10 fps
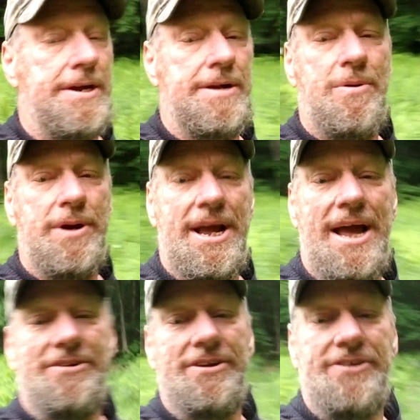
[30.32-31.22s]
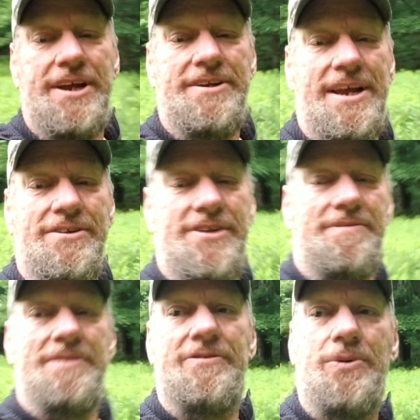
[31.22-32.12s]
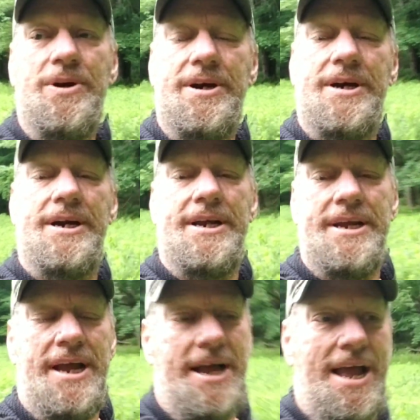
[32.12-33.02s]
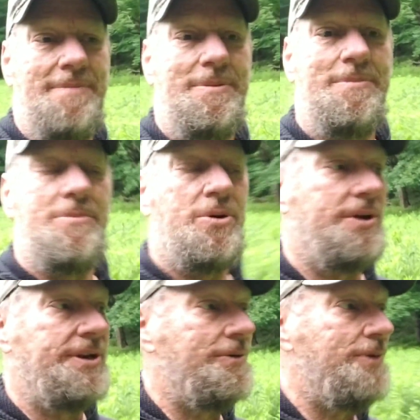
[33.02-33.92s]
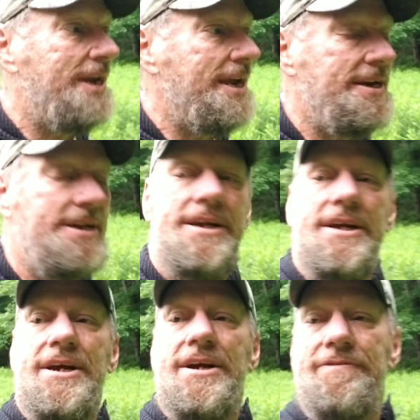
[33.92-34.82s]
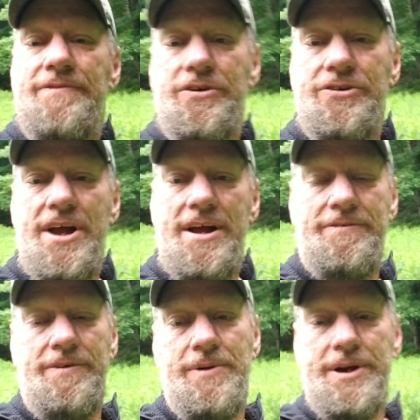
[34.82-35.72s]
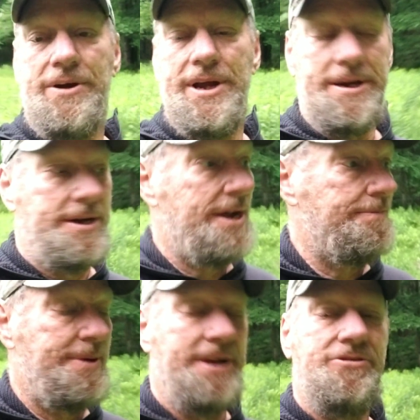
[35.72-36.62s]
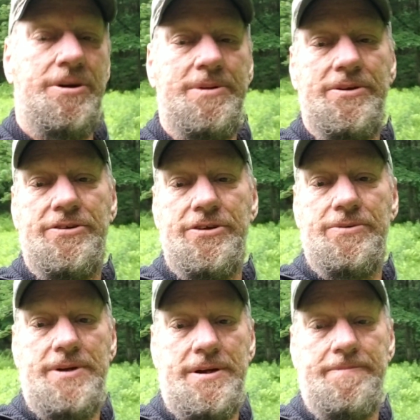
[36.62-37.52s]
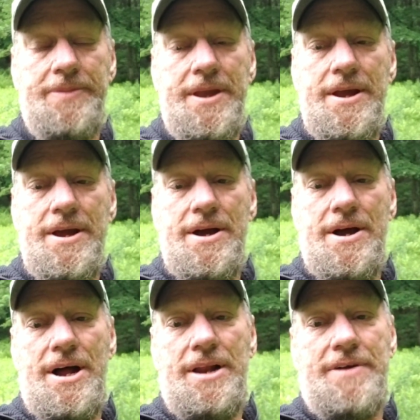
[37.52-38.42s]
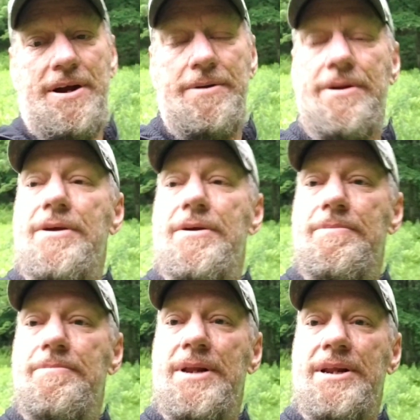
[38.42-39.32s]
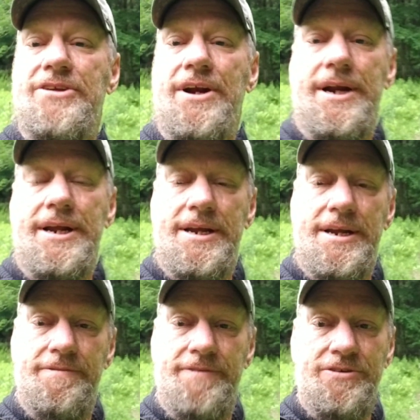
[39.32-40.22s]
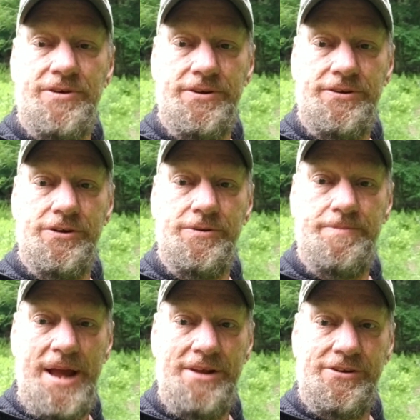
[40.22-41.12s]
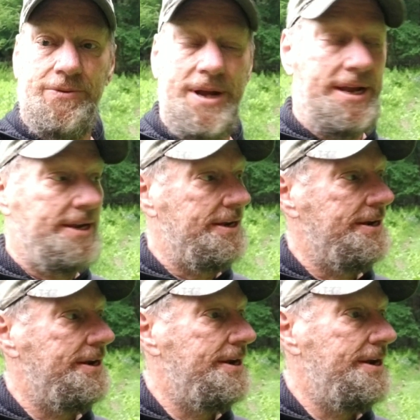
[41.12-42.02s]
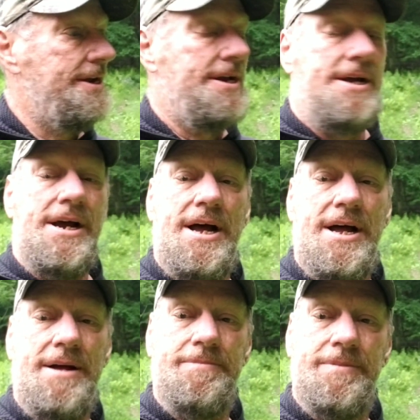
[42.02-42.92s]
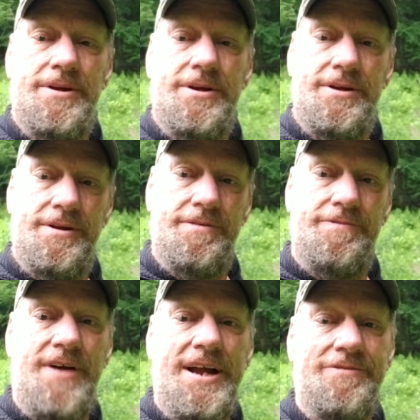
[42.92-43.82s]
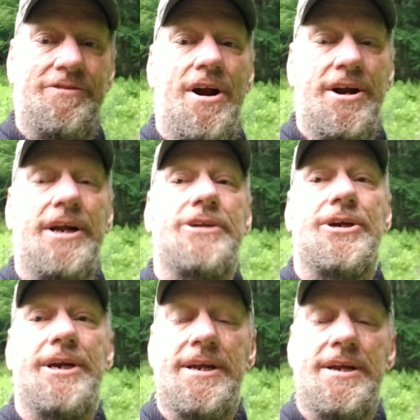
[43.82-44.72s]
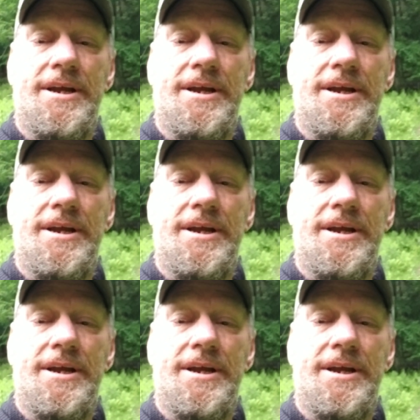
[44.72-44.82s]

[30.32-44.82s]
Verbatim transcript: Good morning, guys. It's uh, day 74. Uh, happy Memorial Day weekend. First off, we want to go ahead and uh, pay tribute to um, all of our military veterans who passed away um, fighting for our country.